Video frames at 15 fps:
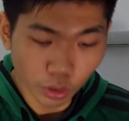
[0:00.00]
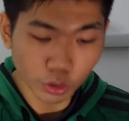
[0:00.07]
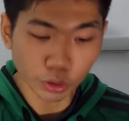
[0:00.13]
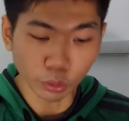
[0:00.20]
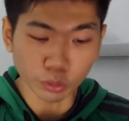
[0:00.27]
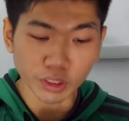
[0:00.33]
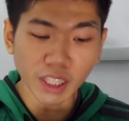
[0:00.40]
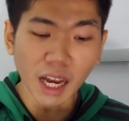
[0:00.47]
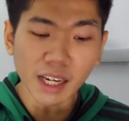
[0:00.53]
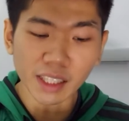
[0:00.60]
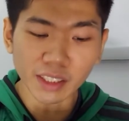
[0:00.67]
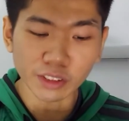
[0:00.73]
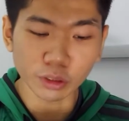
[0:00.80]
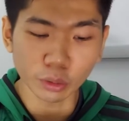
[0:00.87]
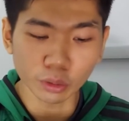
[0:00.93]
So side
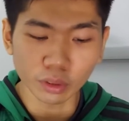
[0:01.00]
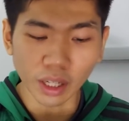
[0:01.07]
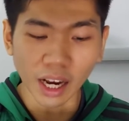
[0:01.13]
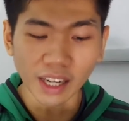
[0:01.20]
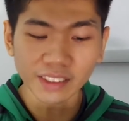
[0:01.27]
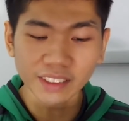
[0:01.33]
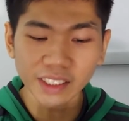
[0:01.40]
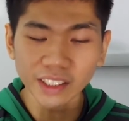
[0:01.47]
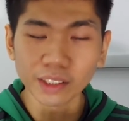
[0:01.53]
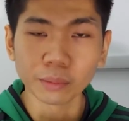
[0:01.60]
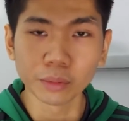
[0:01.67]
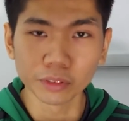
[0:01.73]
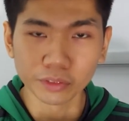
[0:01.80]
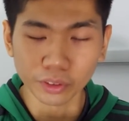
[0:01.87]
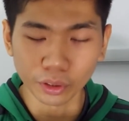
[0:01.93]
hustle idea
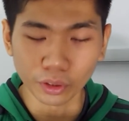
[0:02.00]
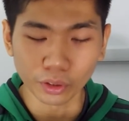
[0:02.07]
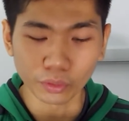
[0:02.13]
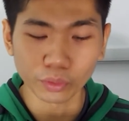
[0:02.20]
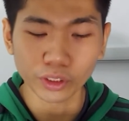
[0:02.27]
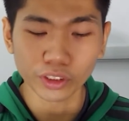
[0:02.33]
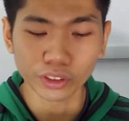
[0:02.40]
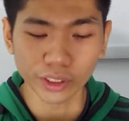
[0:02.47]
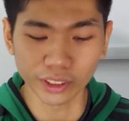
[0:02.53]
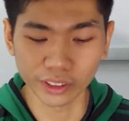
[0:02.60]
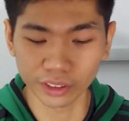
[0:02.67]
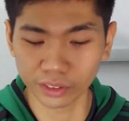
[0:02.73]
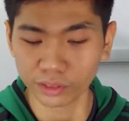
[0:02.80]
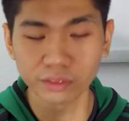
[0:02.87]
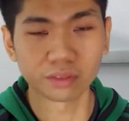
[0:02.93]
number 4, which
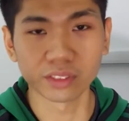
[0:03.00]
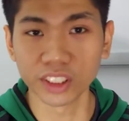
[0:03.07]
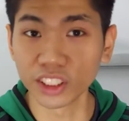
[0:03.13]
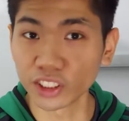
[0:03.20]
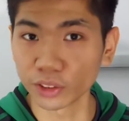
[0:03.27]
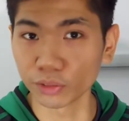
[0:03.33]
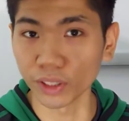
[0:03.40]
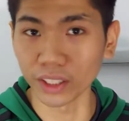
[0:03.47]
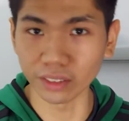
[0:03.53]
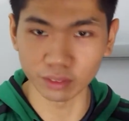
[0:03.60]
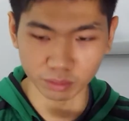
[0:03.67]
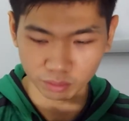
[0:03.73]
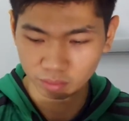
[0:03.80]
is this thing,